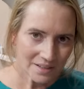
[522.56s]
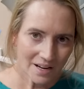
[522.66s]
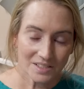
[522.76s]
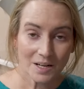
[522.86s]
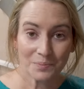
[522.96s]

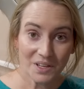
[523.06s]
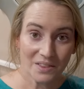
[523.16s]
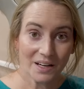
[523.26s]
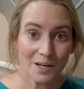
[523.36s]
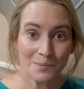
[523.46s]
Next up, the
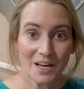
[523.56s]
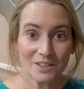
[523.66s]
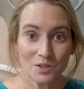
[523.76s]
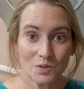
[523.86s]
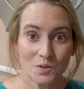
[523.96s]
Then I Met
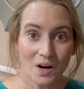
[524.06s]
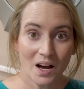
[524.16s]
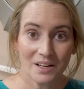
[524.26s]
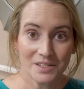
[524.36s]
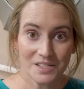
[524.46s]
You
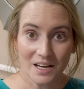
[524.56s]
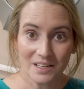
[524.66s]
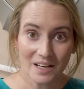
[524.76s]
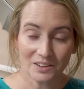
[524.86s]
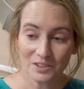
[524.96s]
uh,
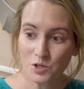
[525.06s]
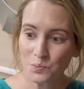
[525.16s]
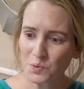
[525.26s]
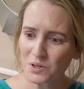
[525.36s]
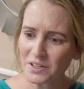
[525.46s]
Sun
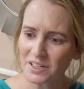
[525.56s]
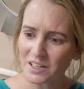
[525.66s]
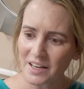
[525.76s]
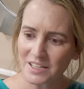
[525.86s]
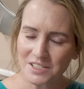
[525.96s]
Super, what they
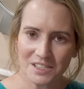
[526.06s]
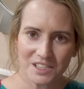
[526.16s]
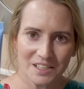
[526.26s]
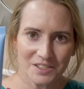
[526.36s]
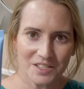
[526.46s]
call it? Essence
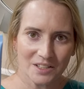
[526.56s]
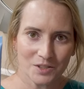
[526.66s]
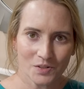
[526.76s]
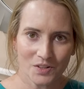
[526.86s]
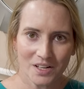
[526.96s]
Light
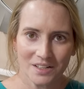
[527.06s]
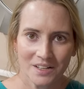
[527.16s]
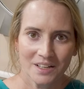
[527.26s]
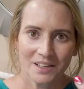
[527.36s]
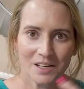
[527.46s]
Sunscreen.
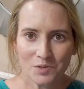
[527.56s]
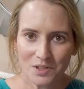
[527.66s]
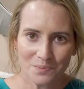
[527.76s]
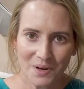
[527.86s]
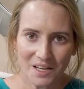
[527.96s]
This
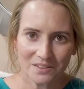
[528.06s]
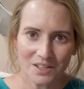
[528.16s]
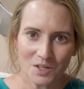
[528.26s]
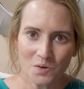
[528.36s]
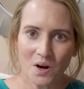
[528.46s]
one's made in
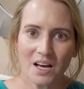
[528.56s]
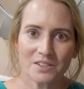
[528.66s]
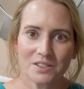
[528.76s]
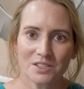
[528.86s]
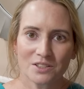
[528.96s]
the
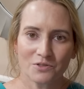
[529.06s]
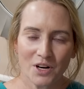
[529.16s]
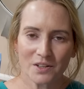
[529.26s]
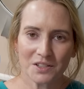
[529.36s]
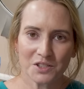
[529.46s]
U.S. It's
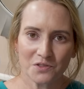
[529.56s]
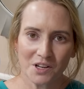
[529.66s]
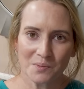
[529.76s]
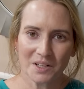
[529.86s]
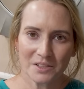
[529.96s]

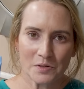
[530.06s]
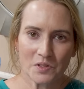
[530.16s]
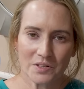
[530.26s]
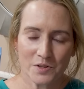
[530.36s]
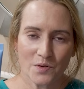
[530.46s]
fragrance-free, but it
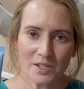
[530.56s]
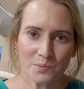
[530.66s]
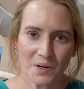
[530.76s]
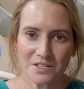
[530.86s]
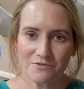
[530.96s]
uses
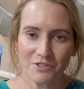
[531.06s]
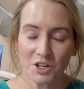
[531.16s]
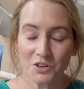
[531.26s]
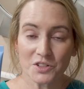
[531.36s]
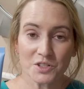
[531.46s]
U.S.-based
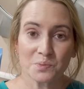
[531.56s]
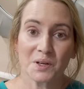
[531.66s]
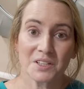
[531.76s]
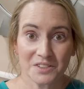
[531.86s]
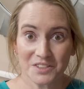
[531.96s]
filters,
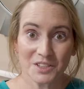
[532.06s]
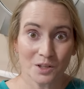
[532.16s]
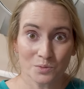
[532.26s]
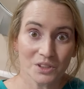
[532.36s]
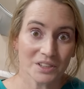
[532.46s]
but it's
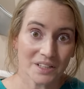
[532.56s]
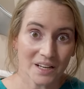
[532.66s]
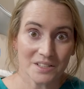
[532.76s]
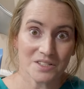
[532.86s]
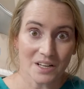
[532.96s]
still a really
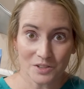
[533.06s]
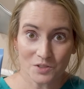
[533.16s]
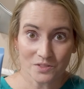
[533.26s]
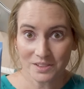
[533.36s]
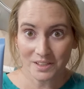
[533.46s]
nice
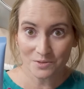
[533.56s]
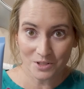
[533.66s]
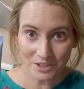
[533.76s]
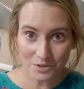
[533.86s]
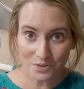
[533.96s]
sunscreen that I
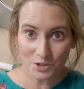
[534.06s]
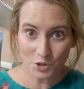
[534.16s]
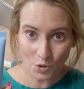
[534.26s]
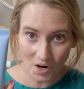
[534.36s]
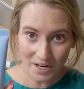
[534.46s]
really do
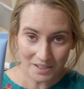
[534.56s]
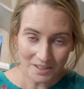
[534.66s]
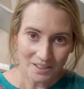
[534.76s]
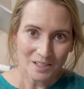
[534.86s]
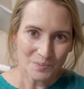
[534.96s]
enjoy.
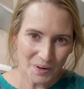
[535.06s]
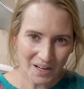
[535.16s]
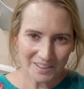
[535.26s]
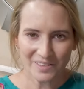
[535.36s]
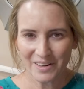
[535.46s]

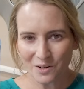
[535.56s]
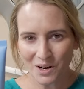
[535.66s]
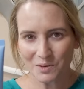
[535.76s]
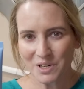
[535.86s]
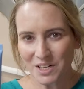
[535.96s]
But you know
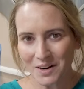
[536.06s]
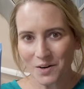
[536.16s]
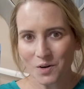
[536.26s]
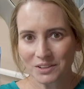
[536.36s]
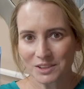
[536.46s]
what? We
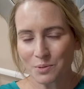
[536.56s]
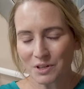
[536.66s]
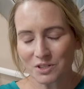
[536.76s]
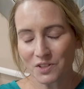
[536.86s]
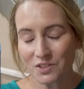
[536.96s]
know,
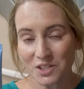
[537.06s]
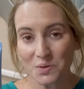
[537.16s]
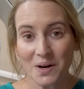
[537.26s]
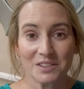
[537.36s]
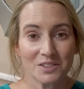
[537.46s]
especially if you're in the
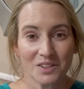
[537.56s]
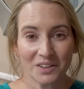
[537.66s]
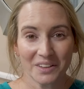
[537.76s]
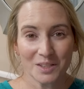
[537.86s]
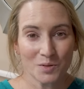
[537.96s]
U.S., you
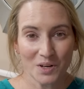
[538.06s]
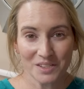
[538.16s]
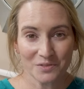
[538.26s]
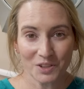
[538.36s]
know that U.S.